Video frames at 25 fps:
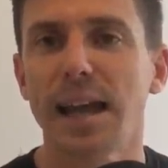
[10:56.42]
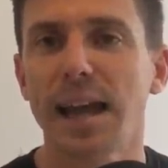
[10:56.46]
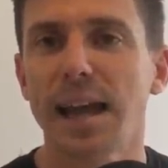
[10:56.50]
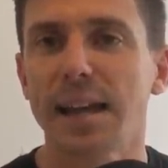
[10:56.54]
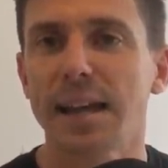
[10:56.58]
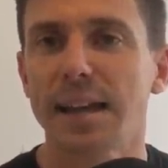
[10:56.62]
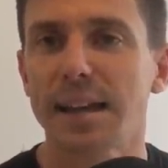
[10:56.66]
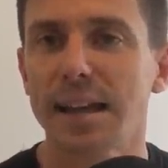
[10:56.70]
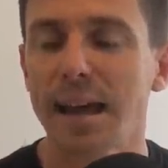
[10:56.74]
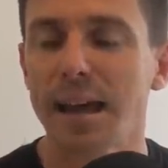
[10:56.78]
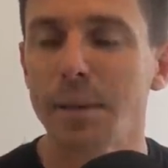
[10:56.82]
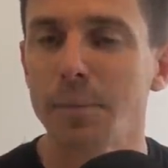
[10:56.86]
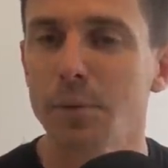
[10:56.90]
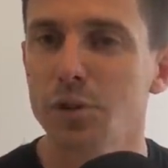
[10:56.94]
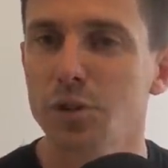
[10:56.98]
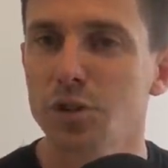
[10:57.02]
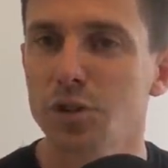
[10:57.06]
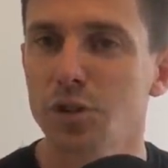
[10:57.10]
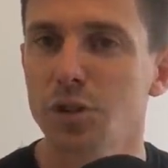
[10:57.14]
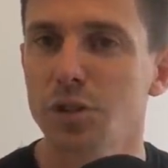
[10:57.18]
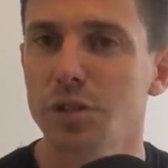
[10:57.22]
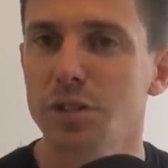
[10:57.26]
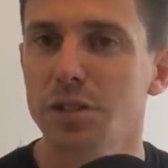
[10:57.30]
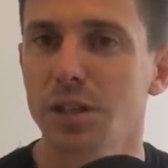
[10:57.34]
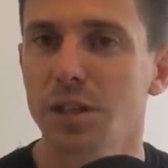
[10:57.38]
It enables
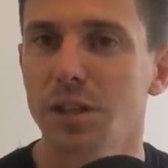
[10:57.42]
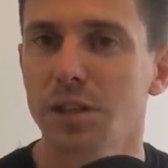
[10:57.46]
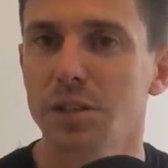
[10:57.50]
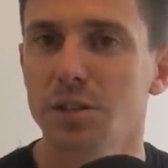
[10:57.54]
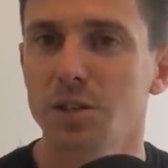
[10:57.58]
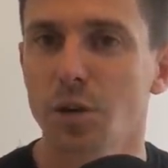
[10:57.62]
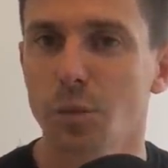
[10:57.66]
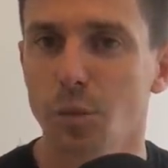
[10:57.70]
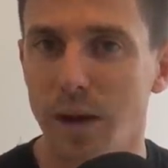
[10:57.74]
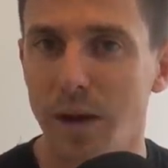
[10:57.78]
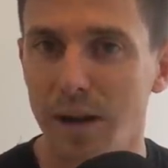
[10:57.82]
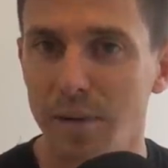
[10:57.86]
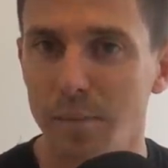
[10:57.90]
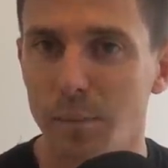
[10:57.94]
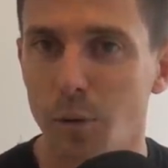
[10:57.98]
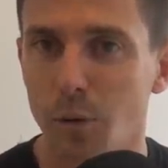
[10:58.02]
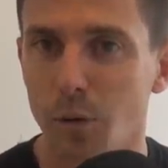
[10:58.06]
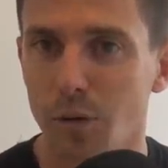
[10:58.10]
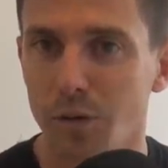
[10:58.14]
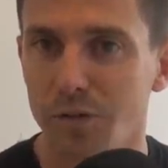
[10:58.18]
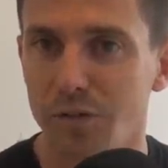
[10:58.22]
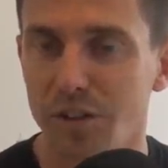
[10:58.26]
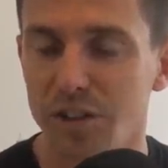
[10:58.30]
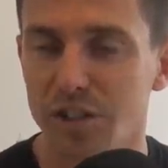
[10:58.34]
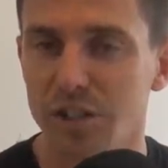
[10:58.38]
you to run more
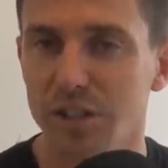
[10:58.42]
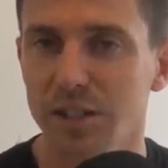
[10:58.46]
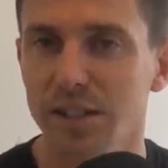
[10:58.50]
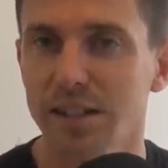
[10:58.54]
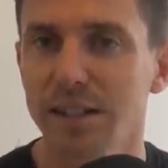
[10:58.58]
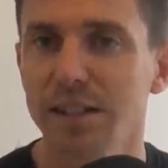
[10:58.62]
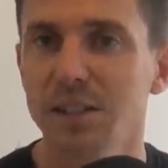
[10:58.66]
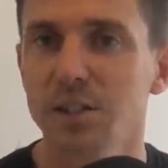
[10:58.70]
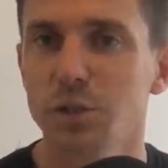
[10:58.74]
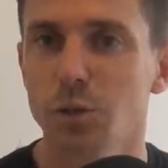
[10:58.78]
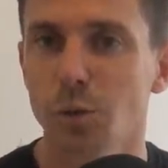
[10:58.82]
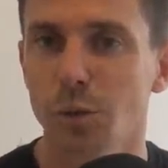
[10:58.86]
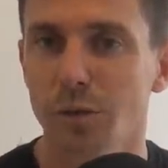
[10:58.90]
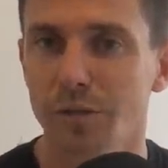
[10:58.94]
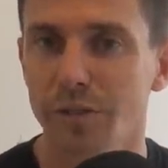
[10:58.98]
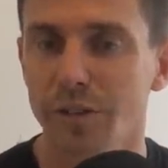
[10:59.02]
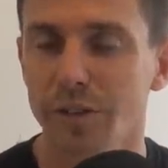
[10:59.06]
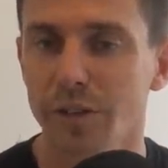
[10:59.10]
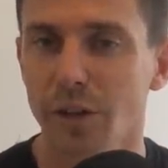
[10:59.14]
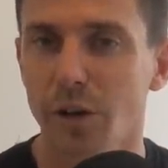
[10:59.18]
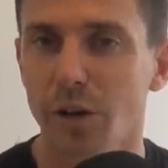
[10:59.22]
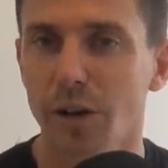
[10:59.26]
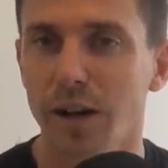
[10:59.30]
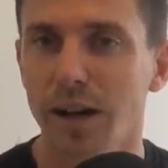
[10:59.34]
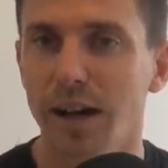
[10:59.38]
efficiently and do it for
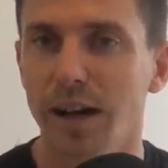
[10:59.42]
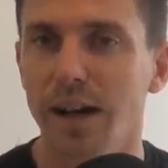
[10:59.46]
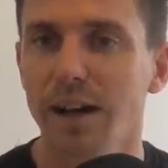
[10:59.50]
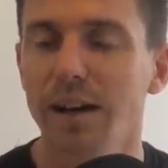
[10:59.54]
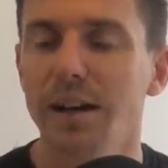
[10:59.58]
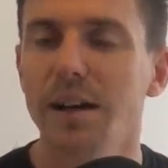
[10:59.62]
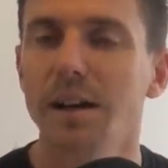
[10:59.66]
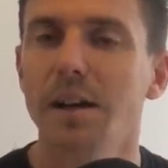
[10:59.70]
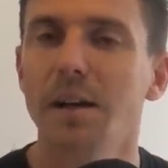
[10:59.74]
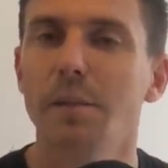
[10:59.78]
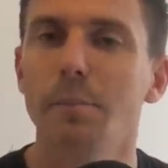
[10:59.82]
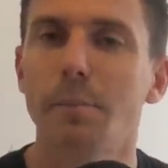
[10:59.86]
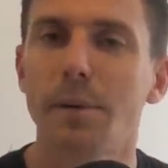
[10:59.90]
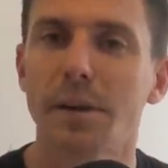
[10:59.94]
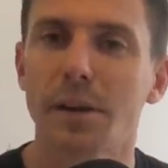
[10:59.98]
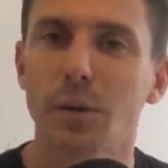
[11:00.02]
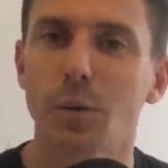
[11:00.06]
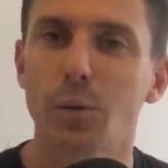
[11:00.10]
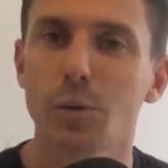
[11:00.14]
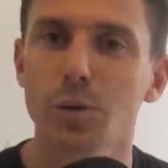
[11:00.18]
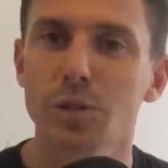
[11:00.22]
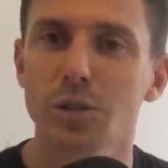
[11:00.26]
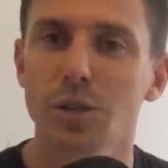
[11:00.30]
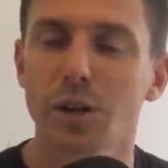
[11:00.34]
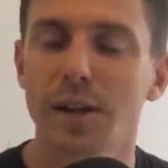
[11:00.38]
longer, but
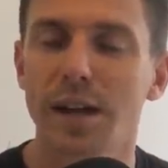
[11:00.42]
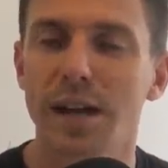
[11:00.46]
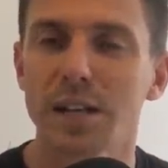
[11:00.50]
also,